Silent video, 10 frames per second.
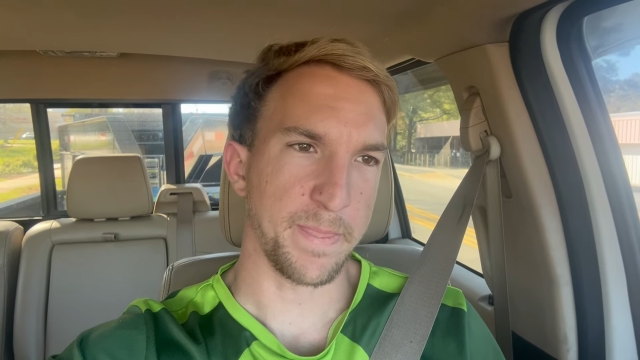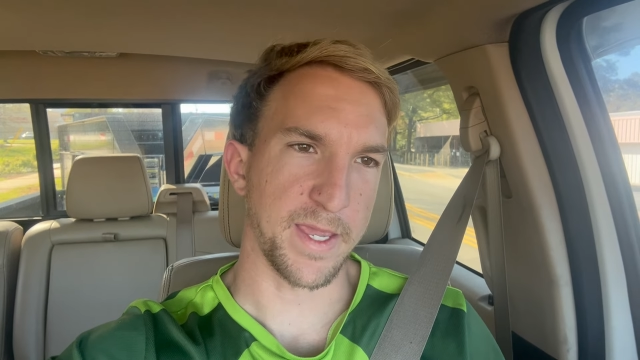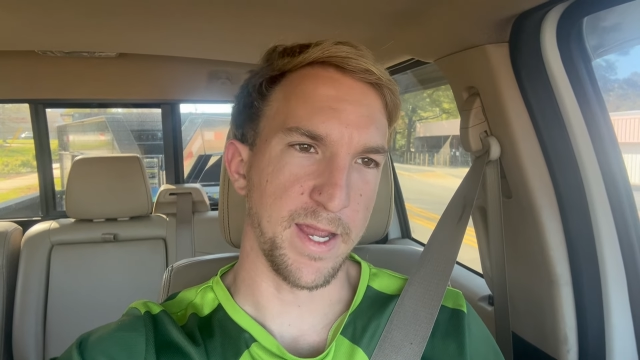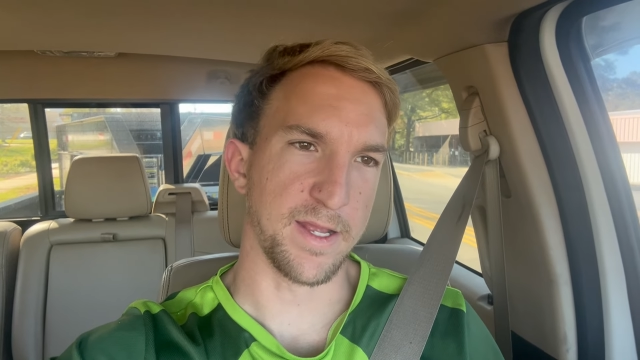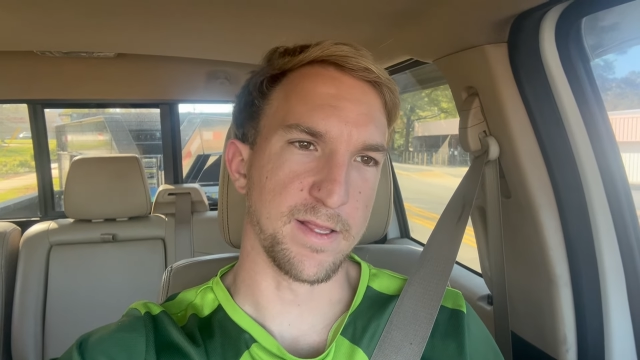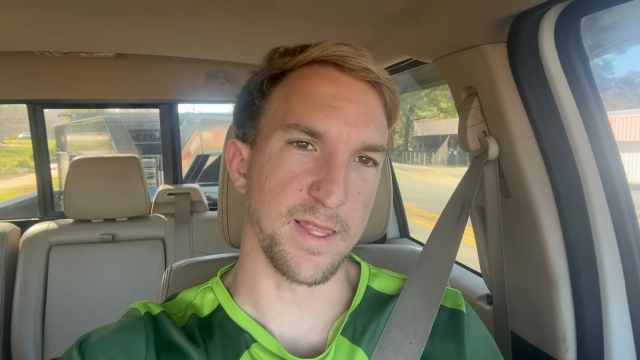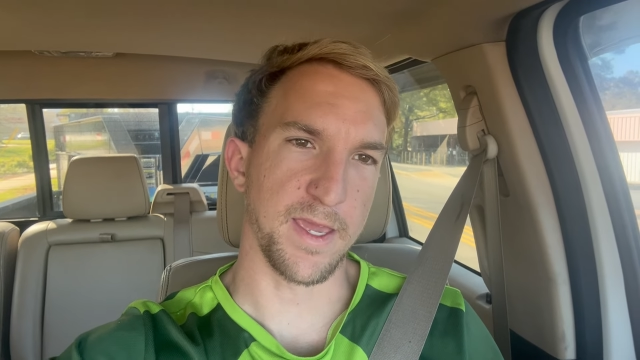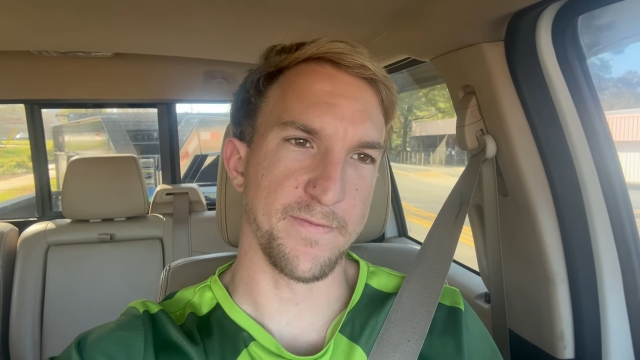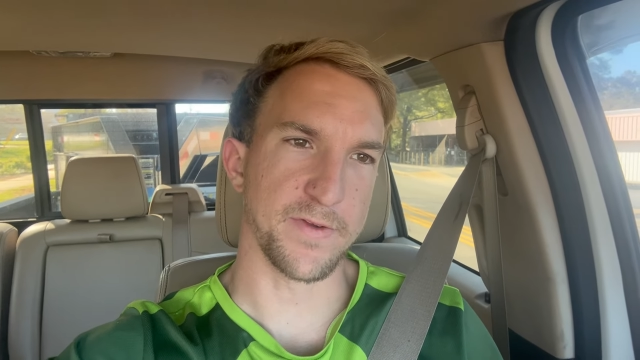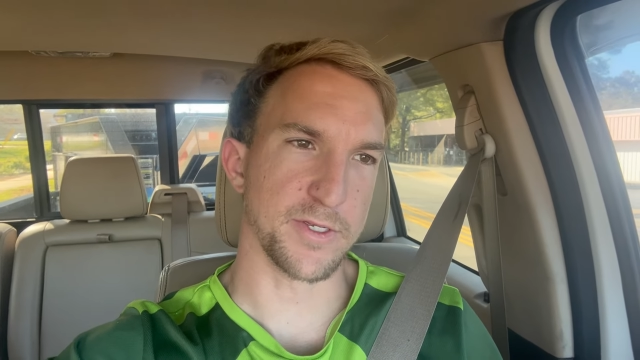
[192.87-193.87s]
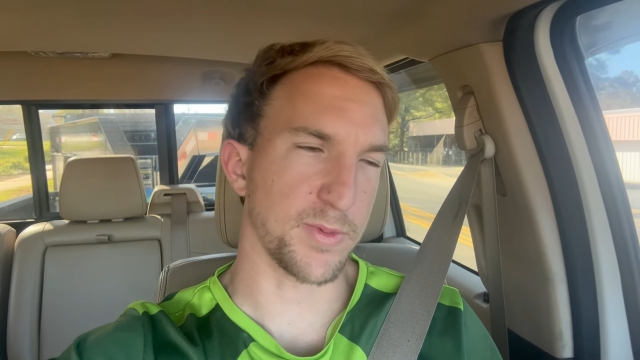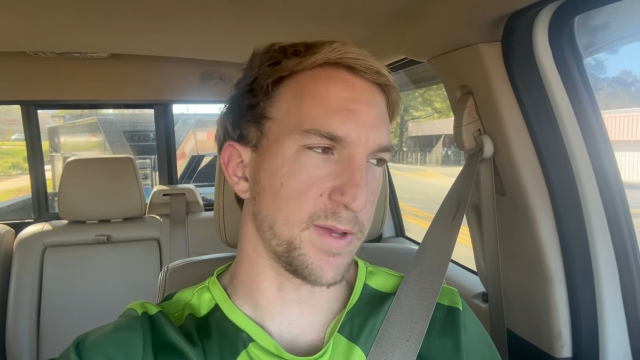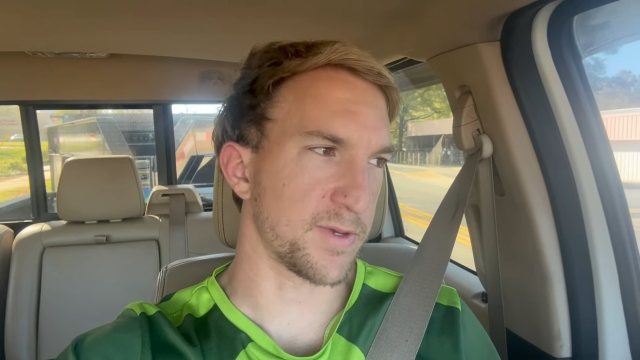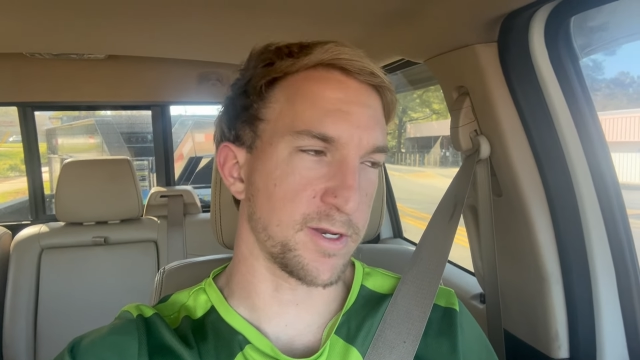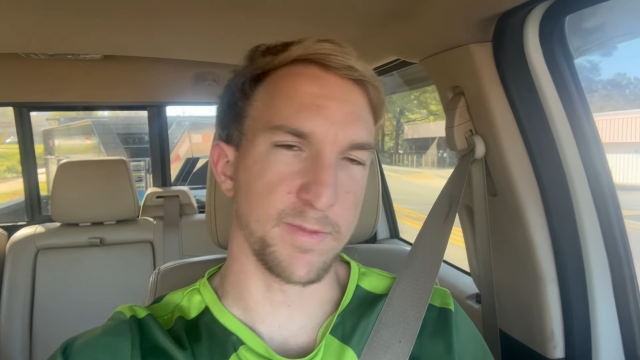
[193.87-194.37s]
and the landfill is
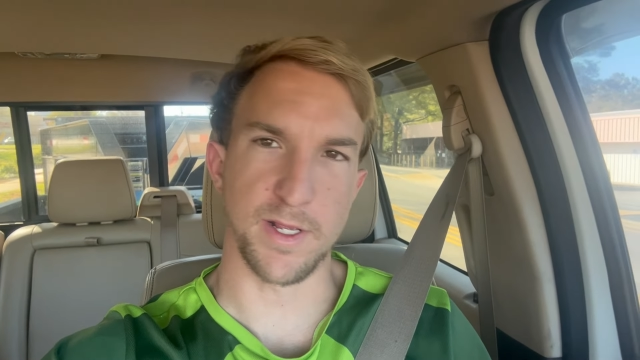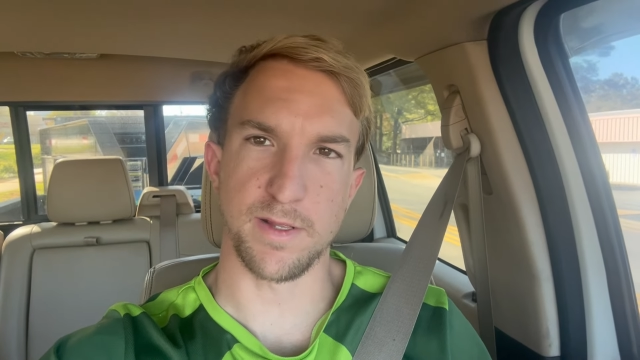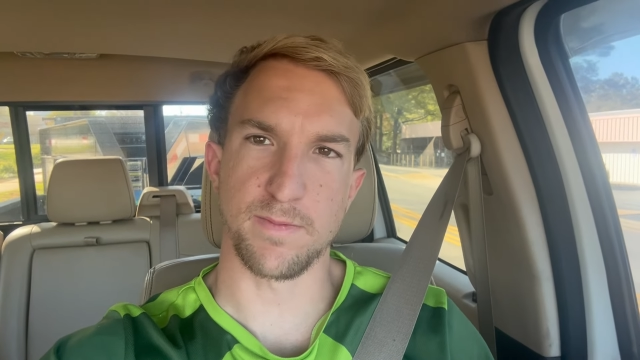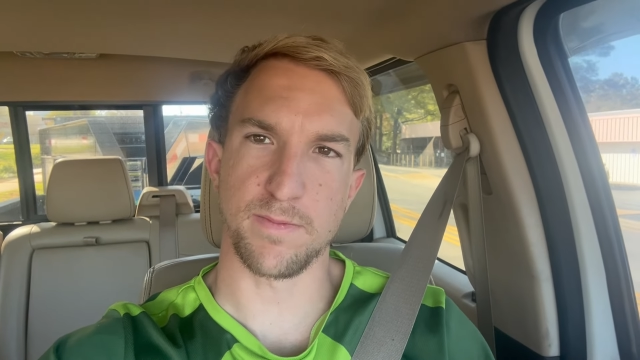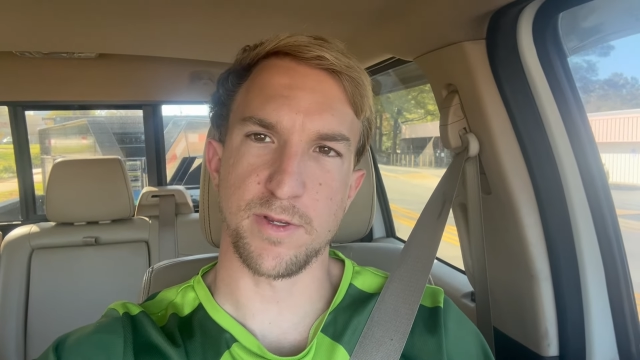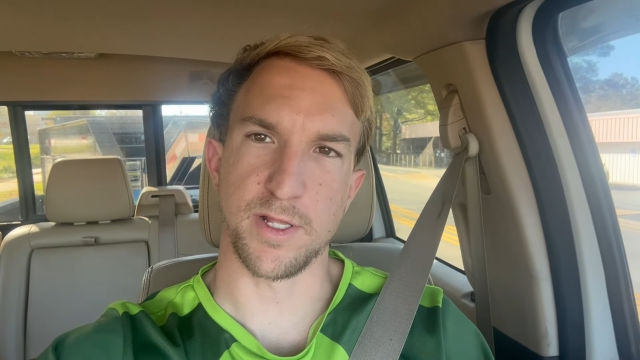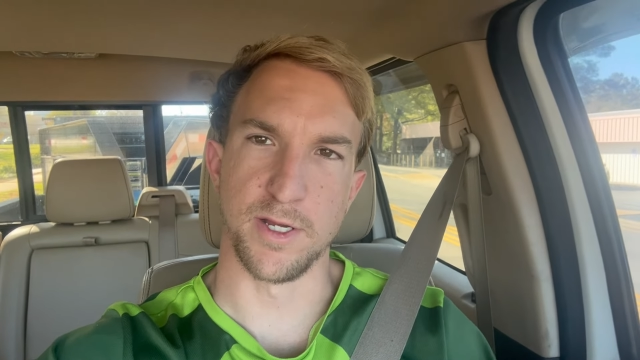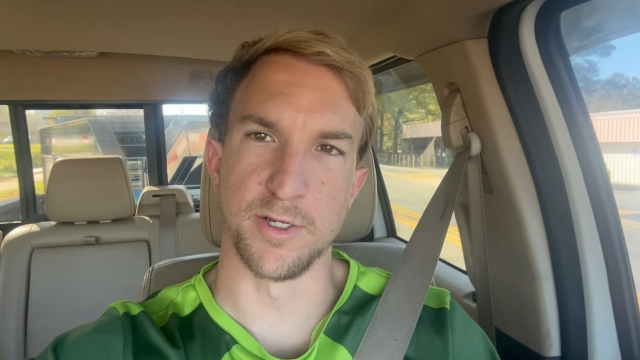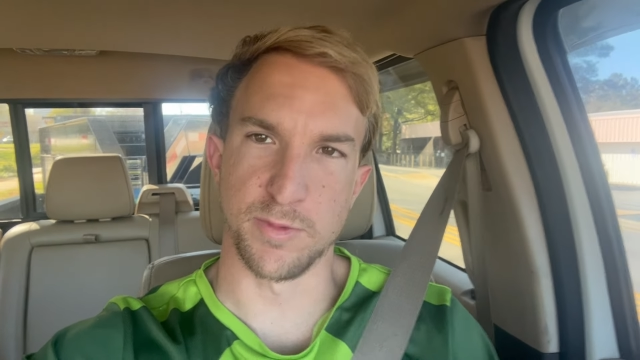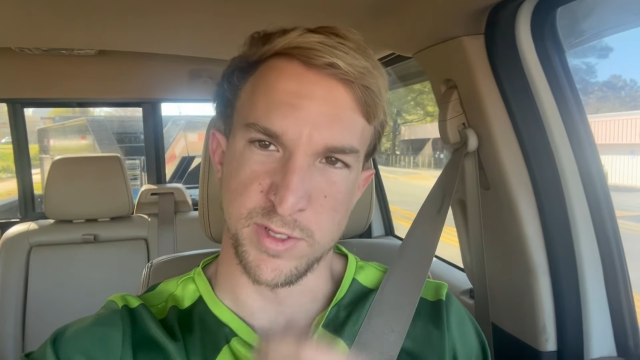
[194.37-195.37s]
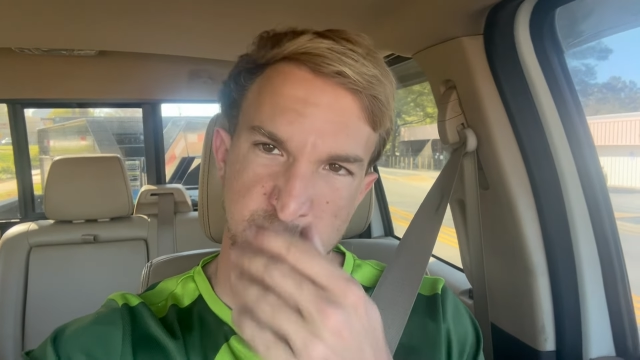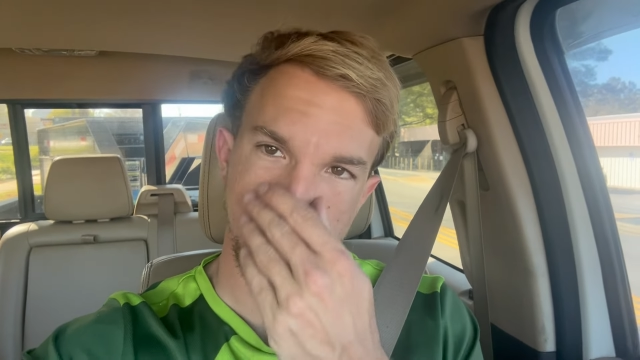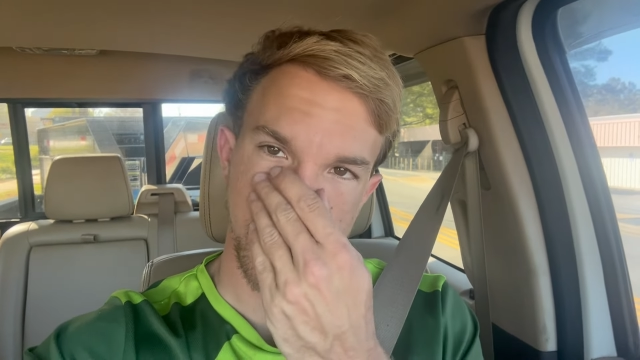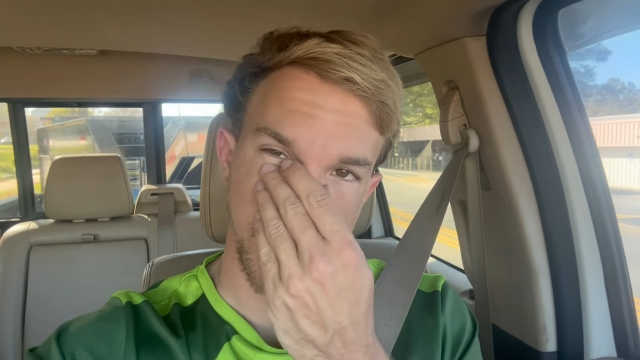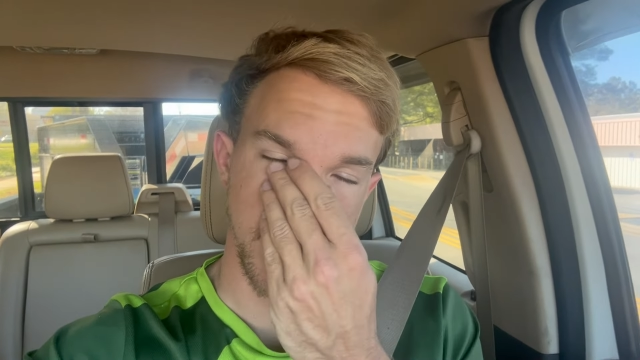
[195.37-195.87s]
probably gonna be closed by the time
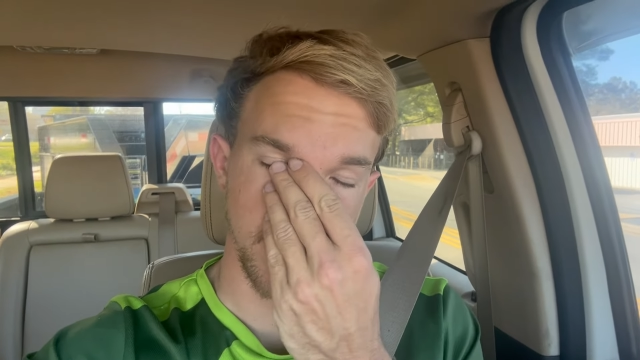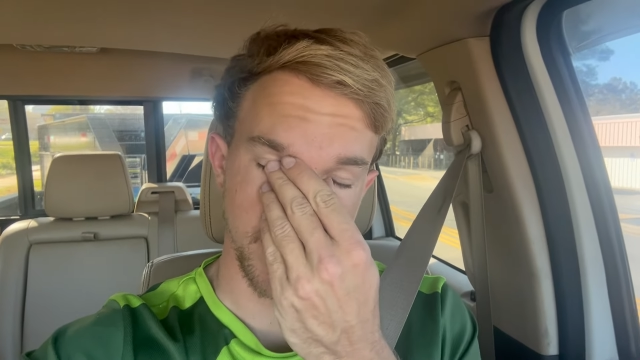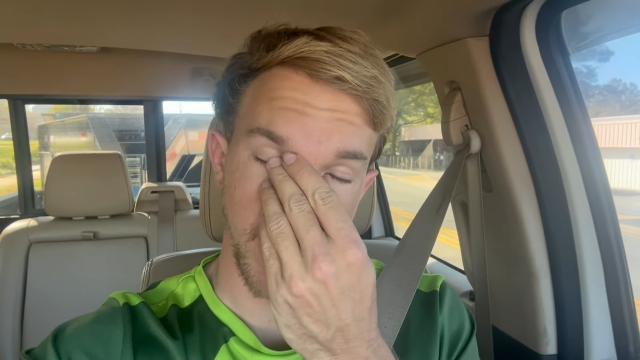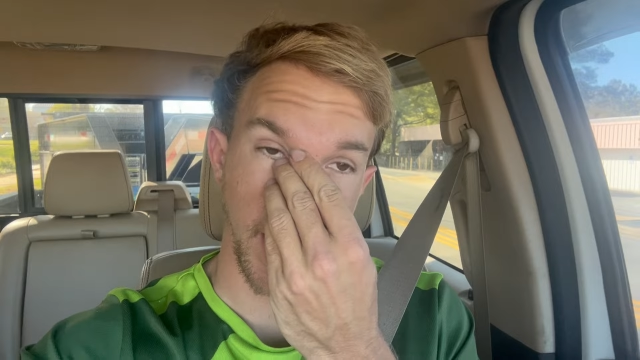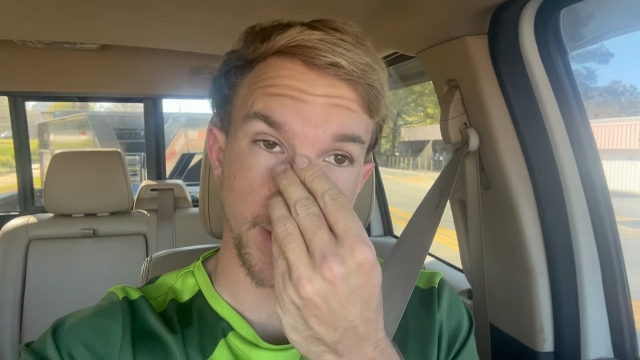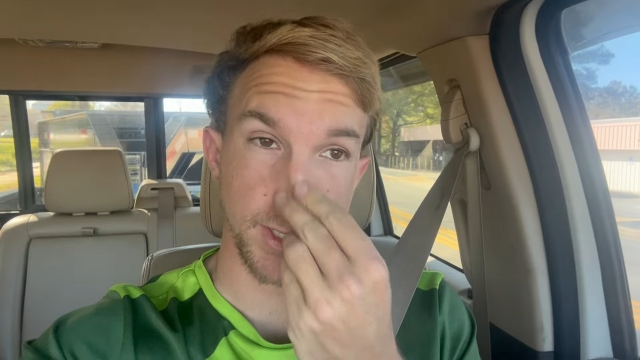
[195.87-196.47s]
I get done with that.